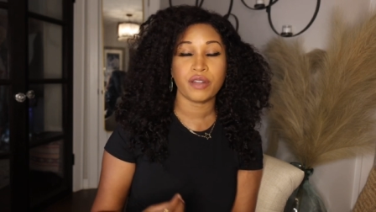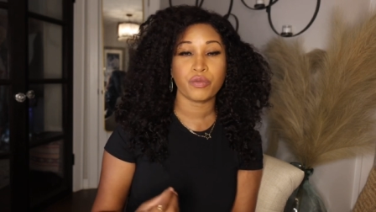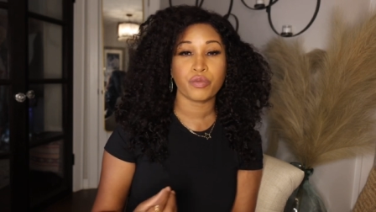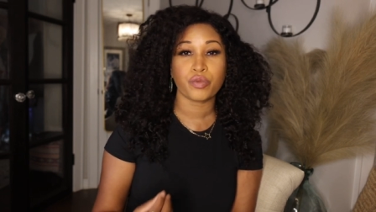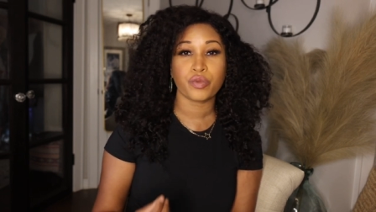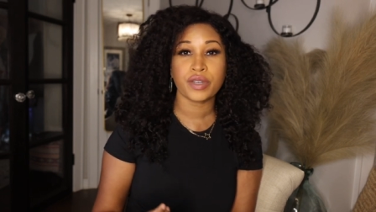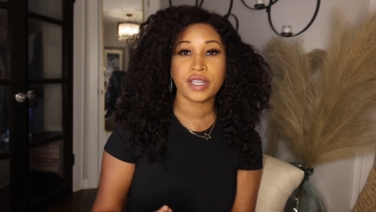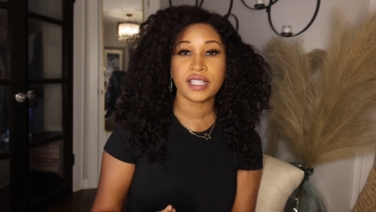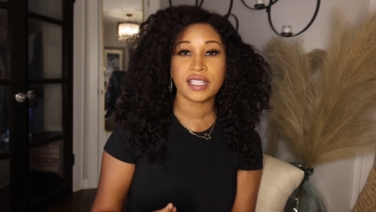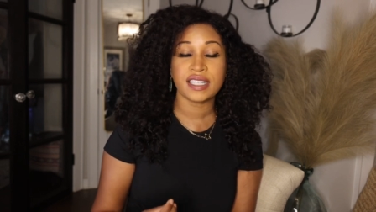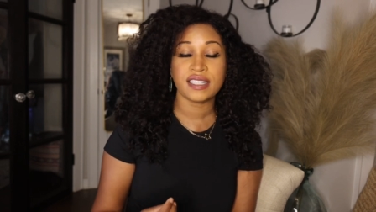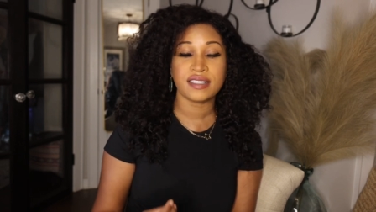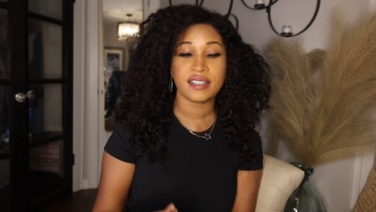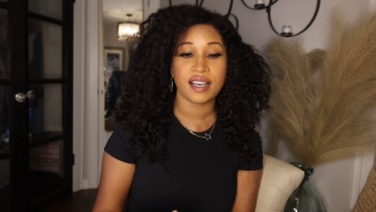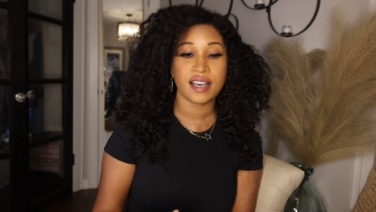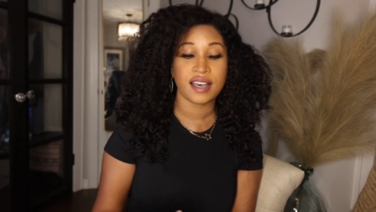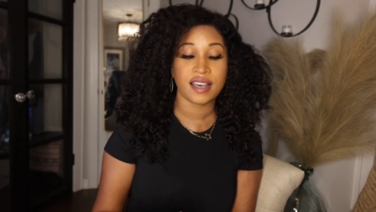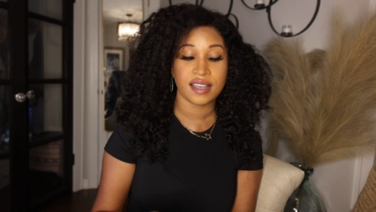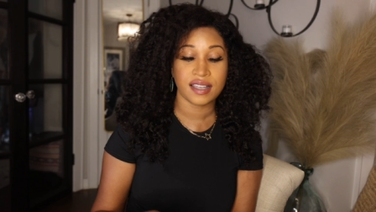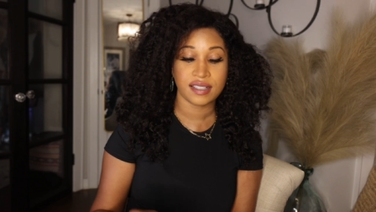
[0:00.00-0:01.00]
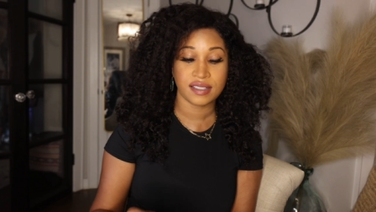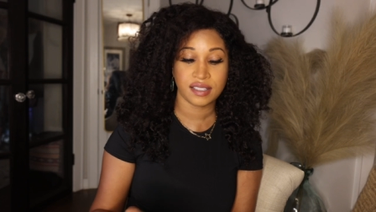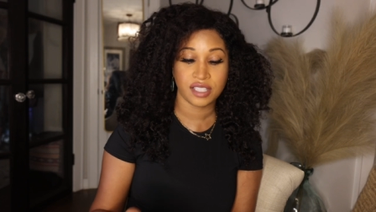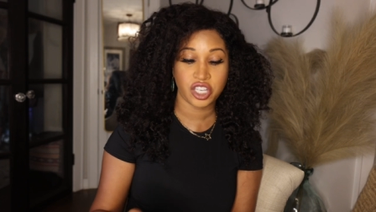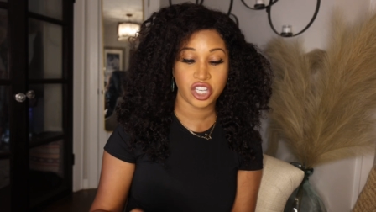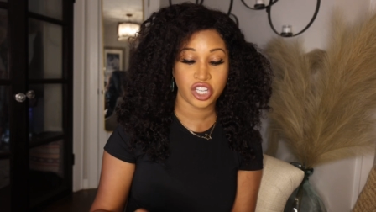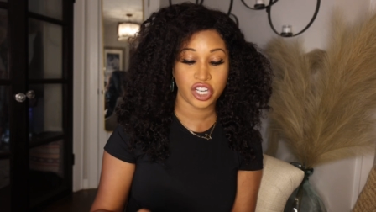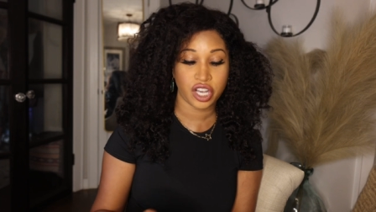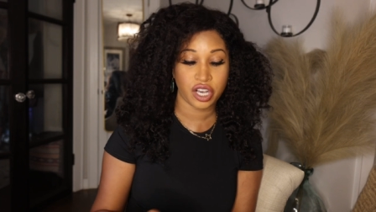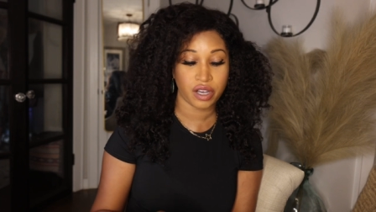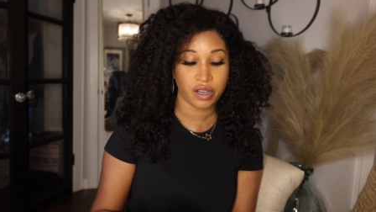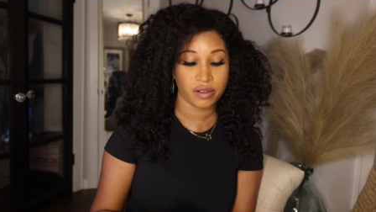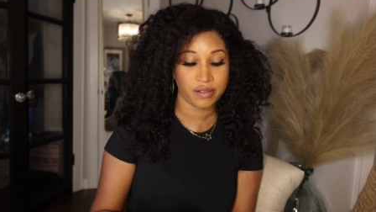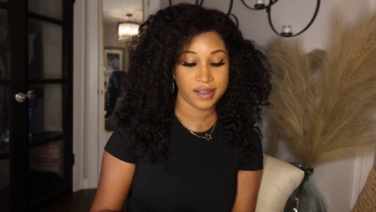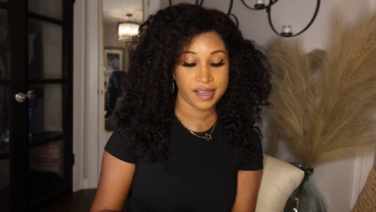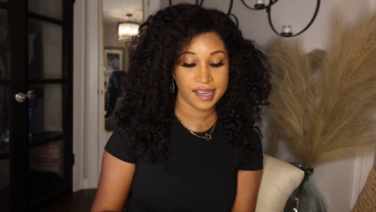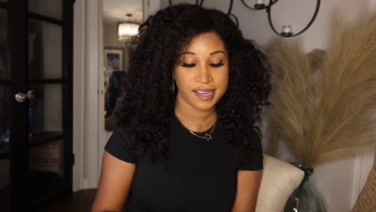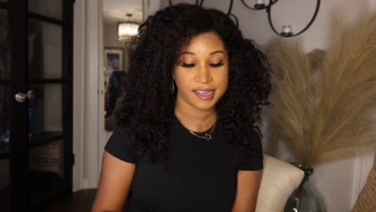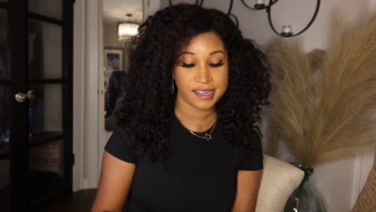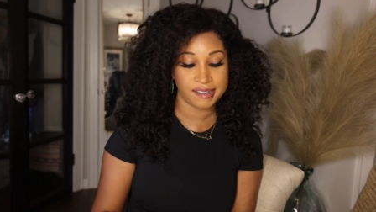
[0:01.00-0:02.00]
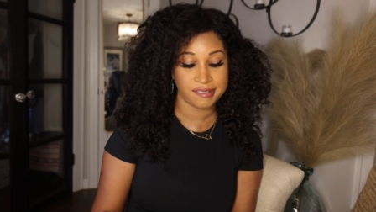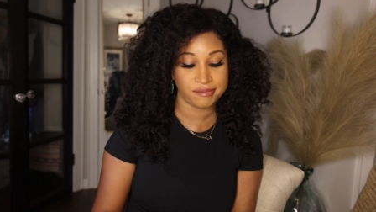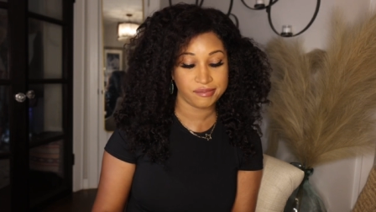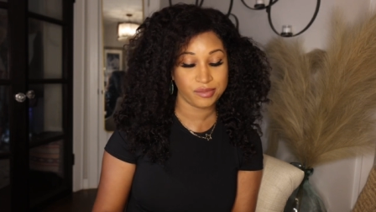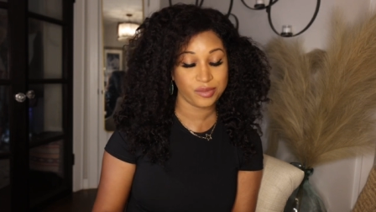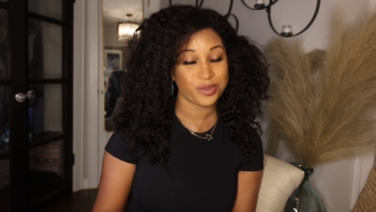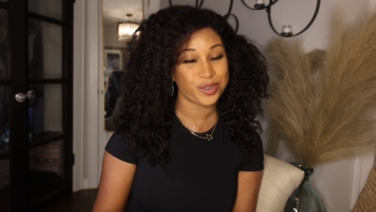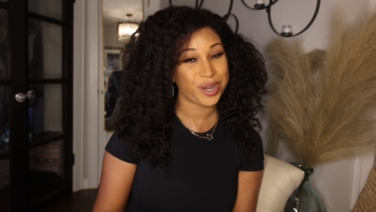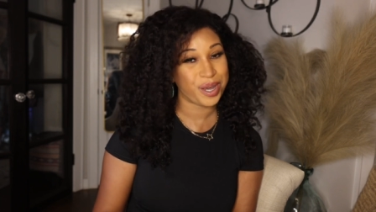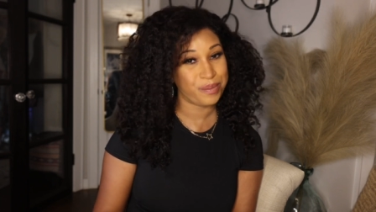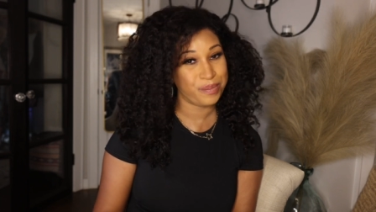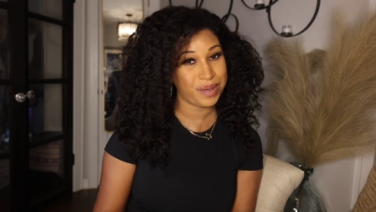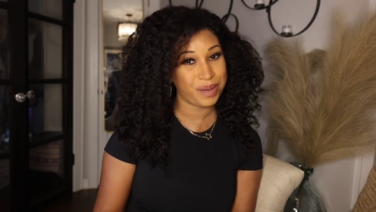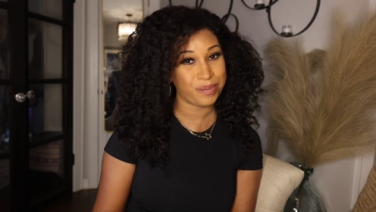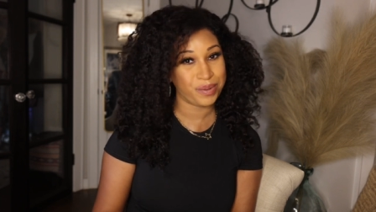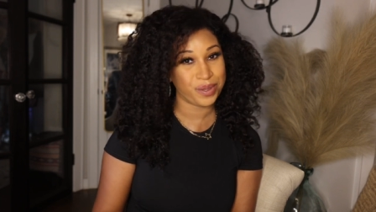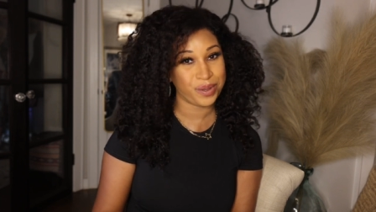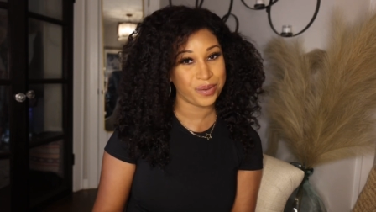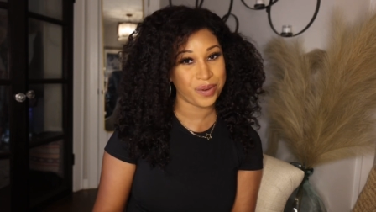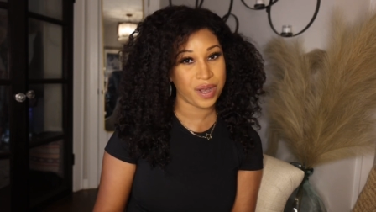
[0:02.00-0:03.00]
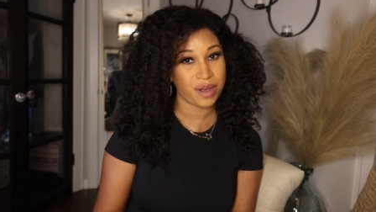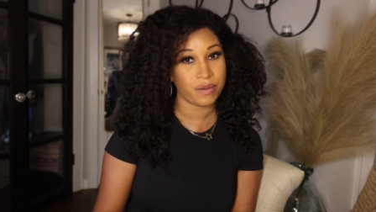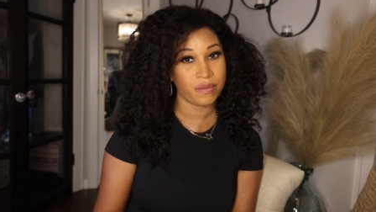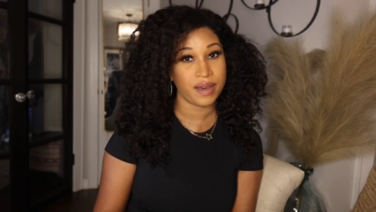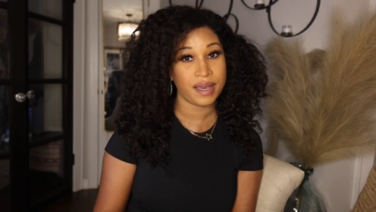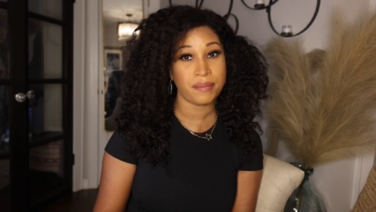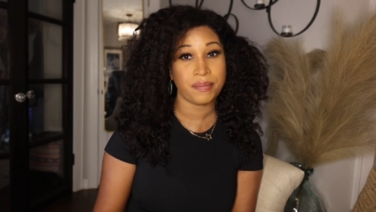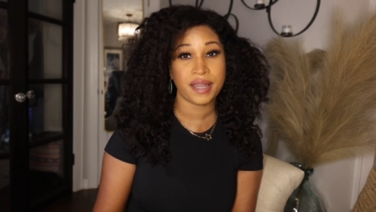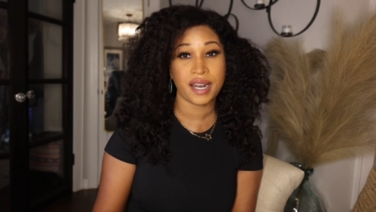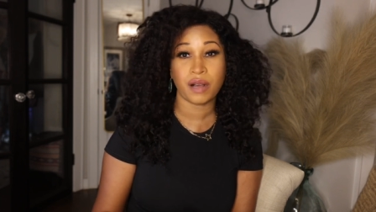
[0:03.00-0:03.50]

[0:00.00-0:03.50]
it really does, you know, rub people the wrong way.